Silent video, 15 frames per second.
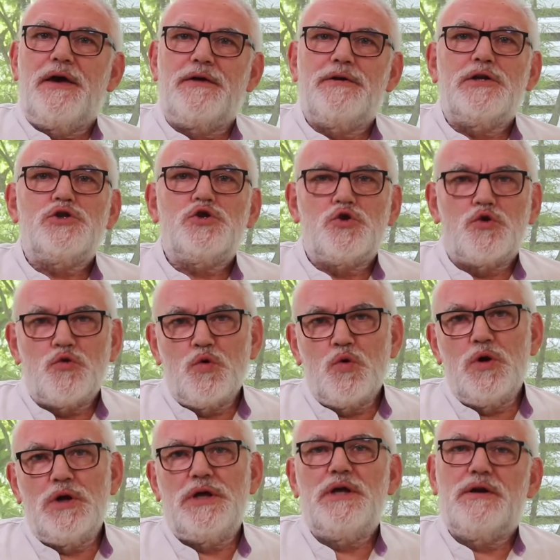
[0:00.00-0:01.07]
In a
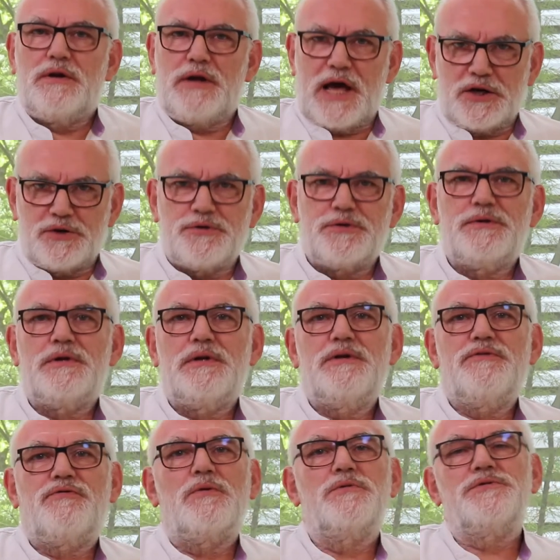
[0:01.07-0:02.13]
truly
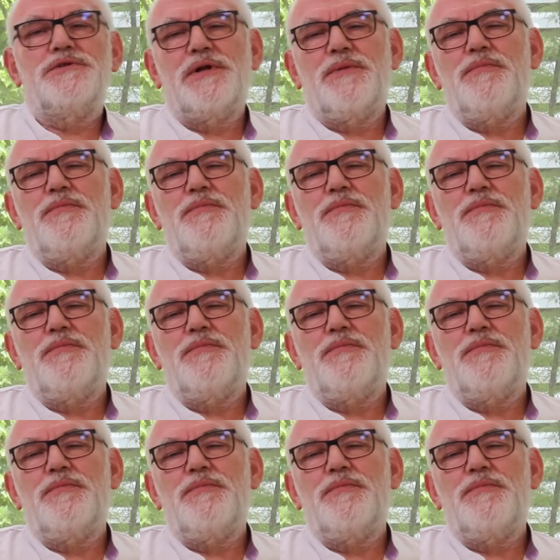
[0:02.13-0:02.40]
natural frozen